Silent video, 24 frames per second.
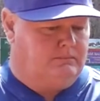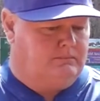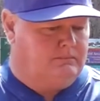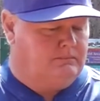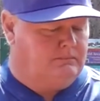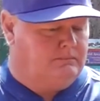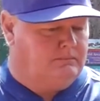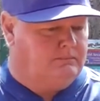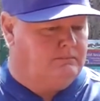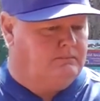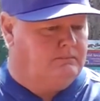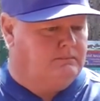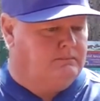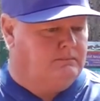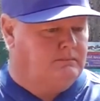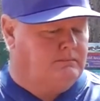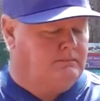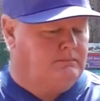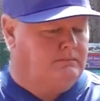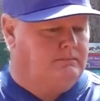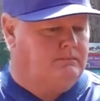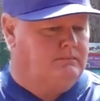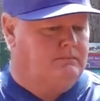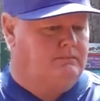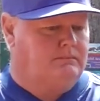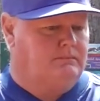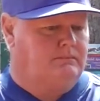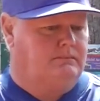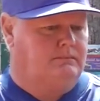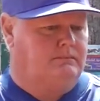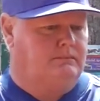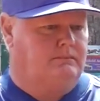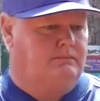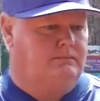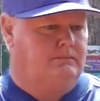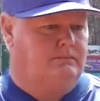
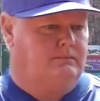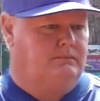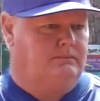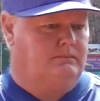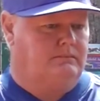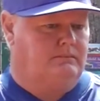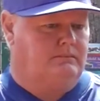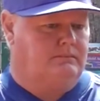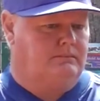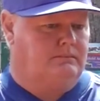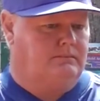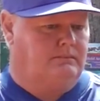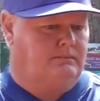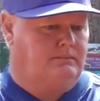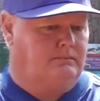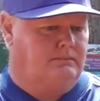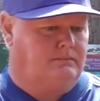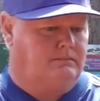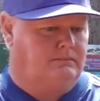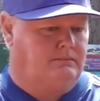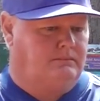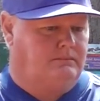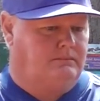(not speaking)